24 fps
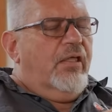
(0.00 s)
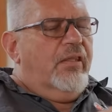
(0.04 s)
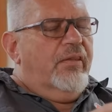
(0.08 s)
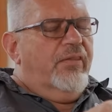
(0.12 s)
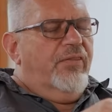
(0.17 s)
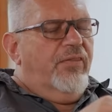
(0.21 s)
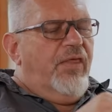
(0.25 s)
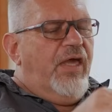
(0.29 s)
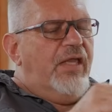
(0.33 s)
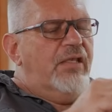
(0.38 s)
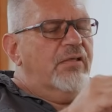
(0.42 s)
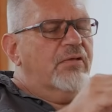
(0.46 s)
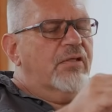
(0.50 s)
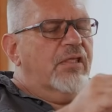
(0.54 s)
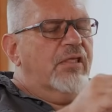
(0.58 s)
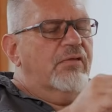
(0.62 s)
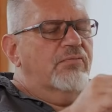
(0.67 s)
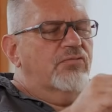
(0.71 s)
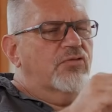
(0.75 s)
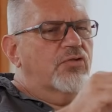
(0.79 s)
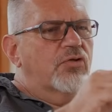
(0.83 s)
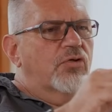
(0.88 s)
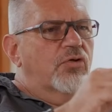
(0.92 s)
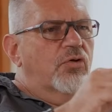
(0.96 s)
that
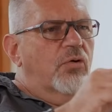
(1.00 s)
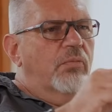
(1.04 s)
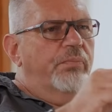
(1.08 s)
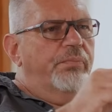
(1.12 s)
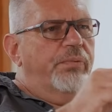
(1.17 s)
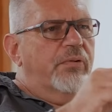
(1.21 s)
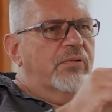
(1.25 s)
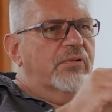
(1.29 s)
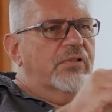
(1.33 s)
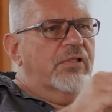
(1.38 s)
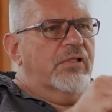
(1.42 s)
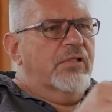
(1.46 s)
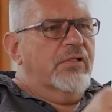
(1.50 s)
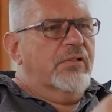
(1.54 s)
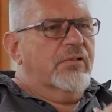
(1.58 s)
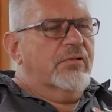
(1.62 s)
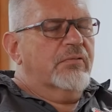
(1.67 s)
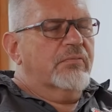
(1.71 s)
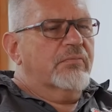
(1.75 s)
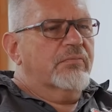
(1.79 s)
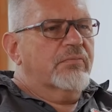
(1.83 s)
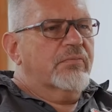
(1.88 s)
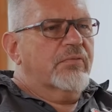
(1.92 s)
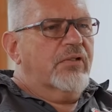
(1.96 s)
gives you your building